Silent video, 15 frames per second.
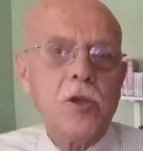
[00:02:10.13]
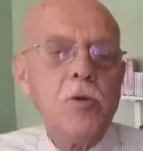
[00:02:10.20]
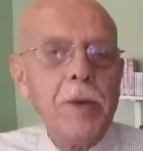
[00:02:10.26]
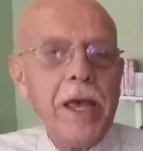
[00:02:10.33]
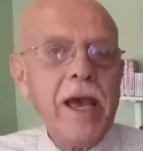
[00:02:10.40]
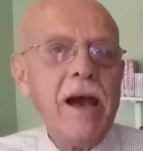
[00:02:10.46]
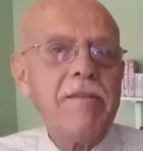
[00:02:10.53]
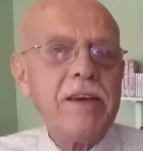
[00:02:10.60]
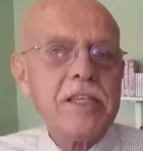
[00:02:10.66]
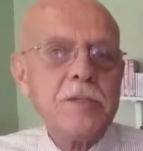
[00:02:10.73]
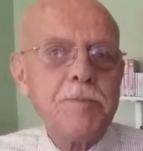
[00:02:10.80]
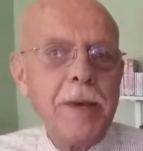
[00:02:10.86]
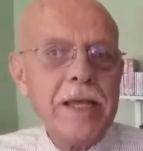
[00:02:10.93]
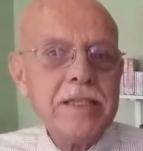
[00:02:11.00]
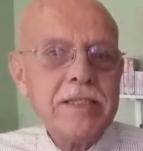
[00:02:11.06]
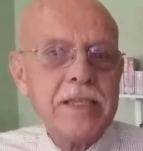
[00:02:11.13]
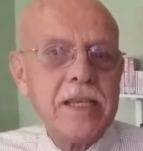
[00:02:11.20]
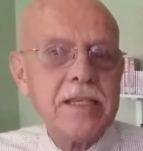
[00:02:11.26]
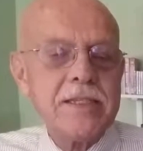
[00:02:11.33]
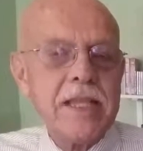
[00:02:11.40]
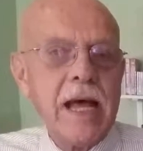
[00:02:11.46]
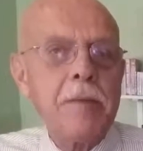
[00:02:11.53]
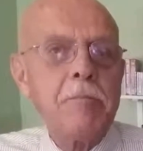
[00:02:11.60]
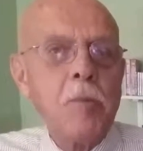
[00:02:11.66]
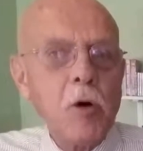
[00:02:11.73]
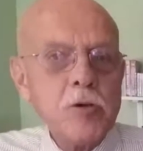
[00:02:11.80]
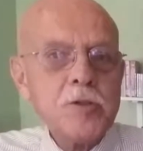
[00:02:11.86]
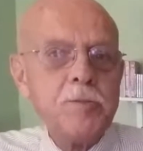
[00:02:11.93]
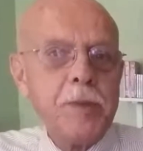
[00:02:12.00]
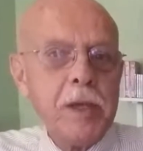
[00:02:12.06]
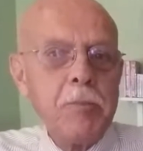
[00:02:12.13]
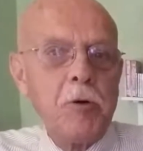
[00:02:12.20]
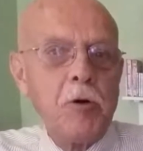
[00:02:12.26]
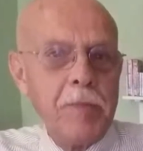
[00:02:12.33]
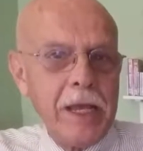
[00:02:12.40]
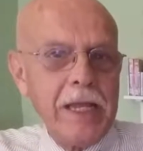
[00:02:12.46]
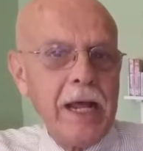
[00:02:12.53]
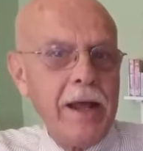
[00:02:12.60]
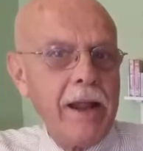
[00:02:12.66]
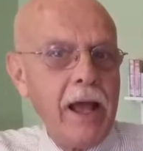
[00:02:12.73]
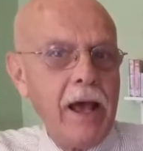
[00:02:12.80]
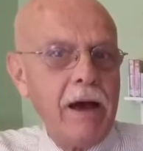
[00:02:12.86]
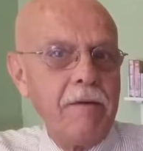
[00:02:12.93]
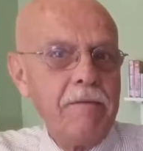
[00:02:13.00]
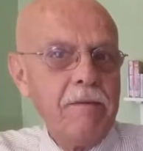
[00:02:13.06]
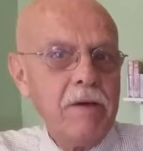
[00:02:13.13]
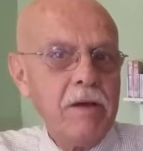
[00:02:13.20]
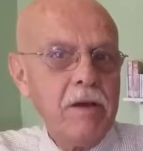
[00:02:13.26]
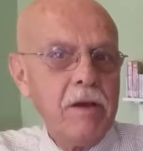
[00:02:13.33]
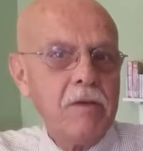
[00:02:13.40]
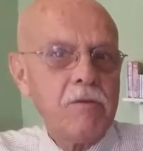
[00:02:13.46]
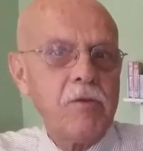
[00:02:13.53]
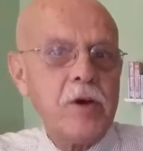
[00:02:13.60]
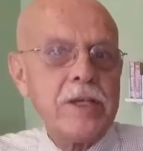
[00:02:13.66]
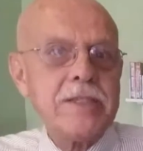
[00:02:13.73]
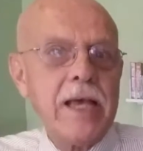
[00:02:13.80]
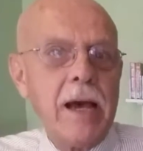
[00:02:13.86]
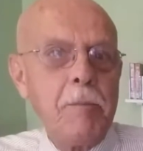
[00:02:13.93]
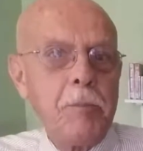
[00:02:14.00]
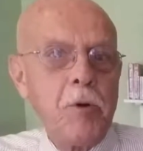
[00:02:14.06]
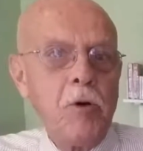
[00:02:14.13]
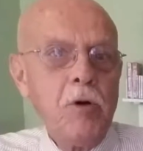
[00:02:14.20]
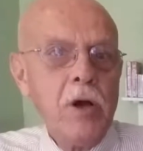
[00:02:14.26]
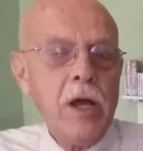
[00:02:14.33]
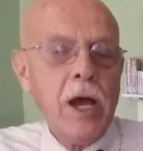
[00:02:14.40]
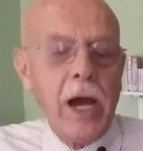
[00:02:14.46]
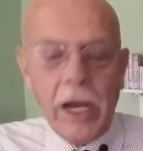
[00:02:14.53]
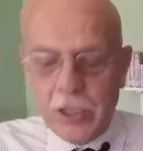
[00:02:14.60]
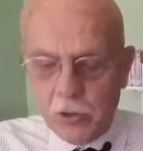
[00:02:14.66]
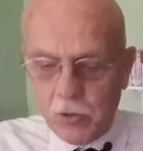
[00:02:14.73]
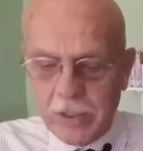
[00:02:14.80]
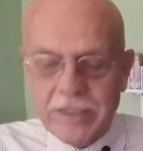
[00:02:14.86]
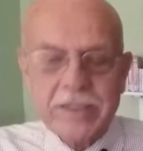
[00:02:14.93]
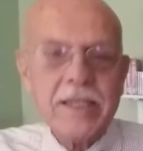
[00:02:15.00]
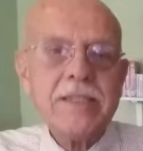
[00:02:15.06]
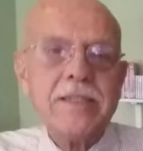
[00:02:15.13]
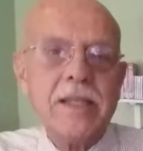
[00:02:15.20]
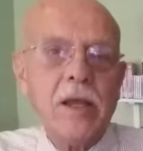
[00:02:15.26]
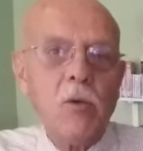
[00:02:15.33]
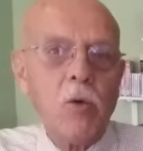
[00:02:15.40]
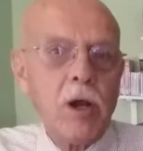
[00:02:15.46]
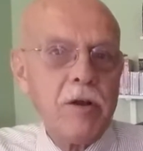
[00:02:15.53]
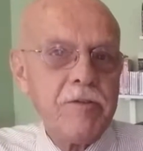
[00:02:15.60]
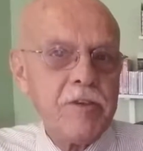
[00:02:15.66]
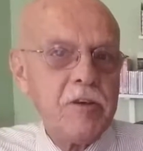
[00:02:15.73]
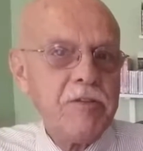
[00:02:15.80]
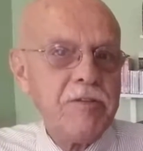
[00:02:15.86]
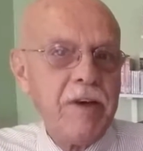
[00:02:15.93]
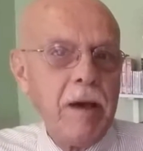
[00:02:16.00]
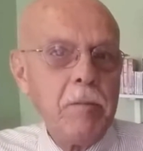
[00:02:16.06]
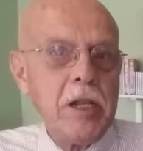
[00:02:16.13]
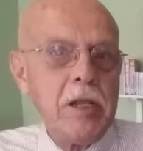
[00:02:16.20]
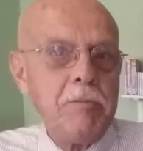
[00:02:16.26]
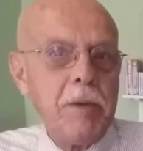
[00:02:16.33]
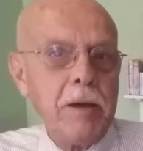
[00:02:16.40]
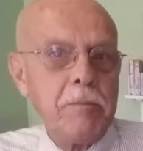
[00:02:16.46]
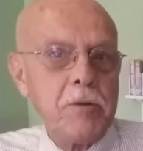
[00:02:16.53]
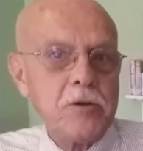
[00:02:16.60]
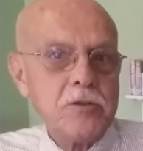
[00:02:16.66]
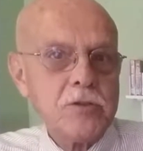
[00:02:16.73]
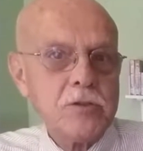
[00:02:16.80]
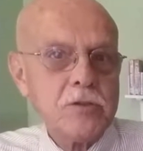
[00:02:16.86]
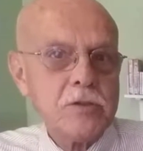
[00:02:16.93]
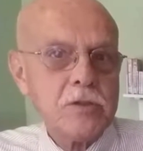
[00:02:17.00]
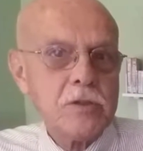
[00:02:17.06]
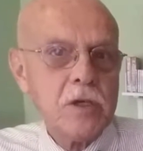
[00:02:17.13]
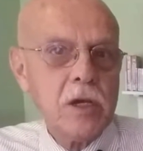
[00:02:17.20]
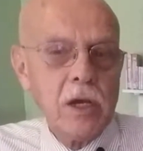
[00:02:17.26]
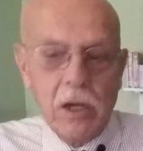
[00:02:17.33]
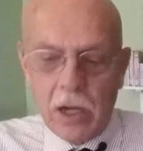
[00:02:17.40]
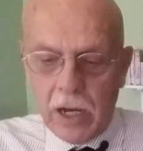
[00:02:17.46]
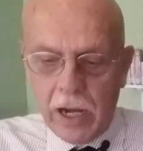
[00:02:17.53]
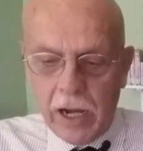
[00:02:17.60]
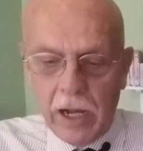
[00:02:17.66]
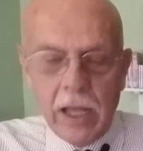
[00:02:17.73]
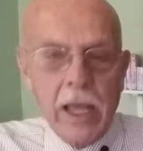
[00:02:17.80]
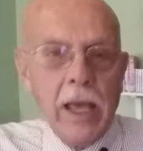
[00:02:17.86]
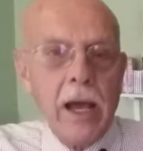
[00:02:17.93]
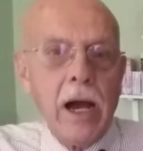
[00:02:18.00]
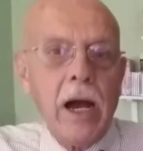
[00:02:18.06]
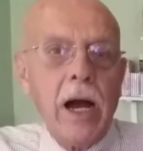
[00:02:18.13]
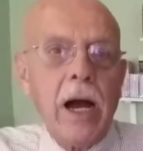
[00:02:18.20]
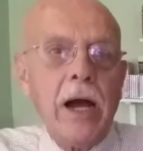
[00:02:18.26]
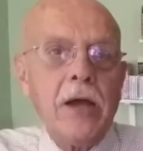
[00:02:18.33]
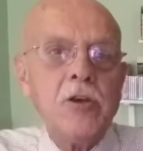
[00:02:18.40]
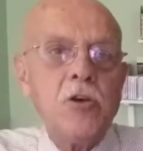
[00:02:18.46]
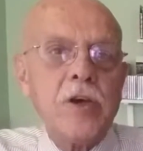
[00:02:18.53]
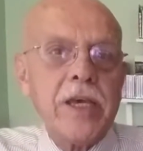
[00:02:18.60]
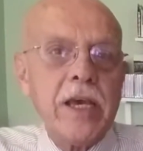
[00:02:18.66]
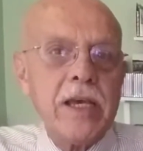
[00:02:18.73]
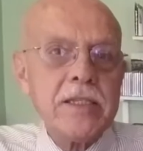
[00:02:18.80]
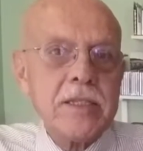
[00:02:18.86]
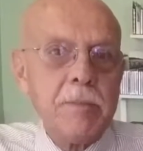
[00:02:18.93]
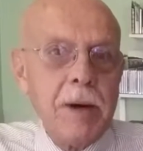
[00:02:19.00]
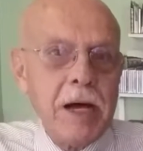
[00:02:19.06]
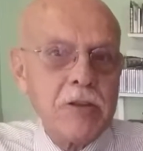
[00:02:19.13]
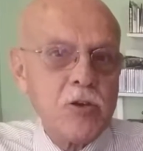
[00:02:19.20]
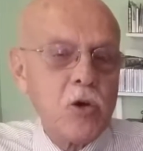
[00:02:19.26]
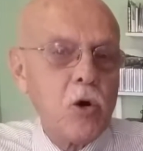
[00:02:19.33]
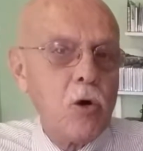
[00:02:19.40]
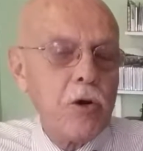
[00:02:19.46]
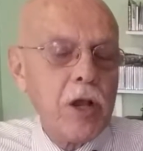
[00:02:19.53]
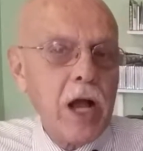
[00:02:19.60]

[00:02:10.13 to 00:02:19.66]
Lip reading: You may have expenses that most people may not have. For example, are you assisting one of your family members? Are your kids about to go to